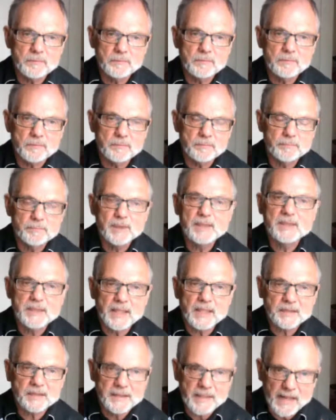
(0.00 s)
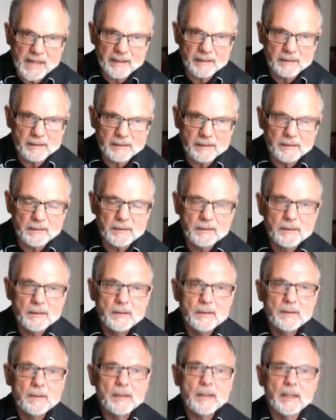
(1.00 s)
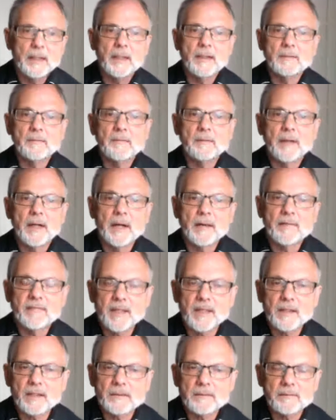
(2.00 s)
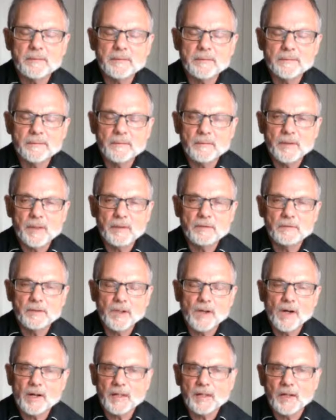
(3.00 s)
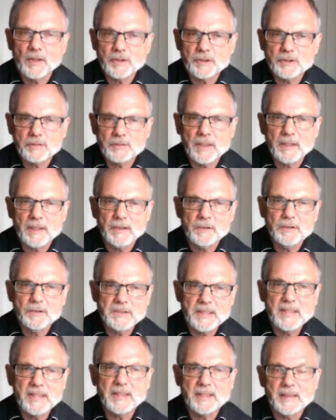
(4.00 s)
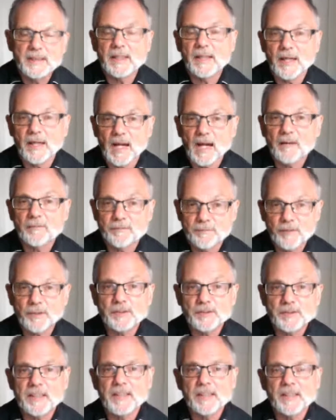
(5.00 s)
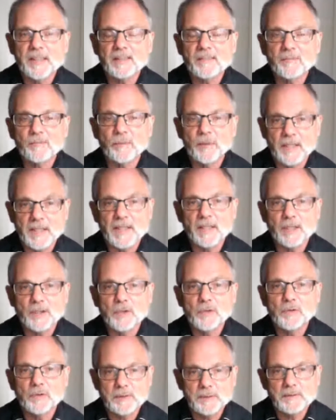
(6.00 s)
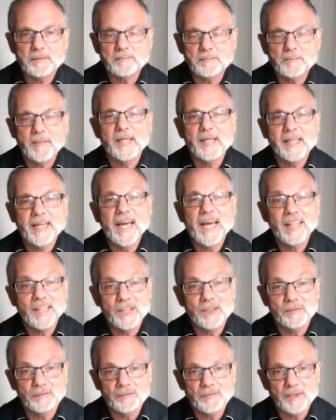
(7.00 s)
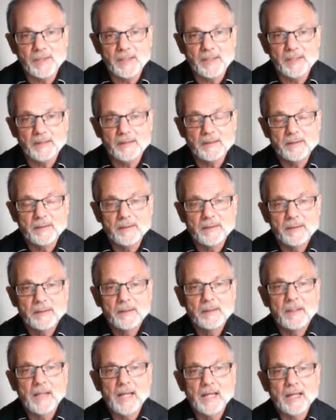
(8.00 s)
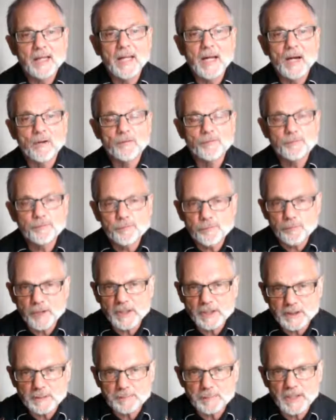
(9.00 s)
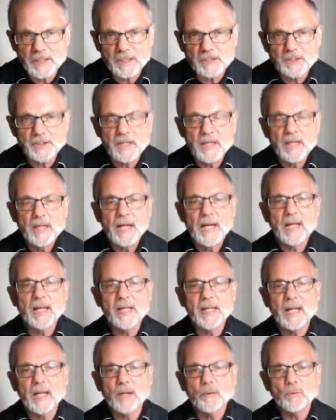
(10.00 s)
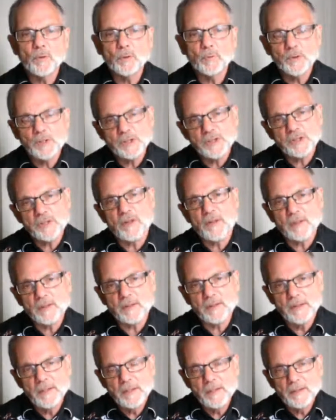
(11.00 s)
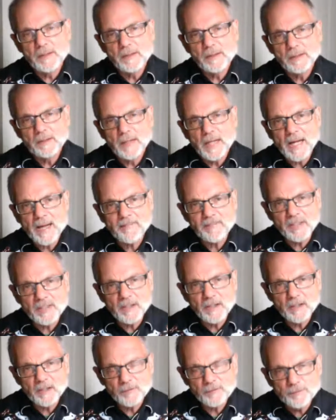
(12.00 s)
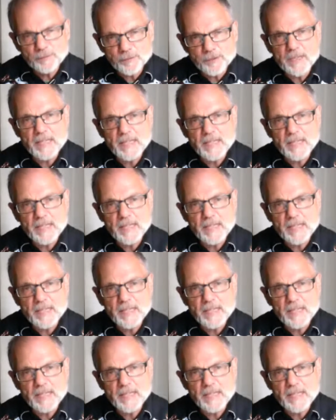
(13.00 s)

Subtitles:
protect Canada. I think regarding Australia and New Zealand, our first thing we need to do is make Canada free and allow free speech. And when we start having free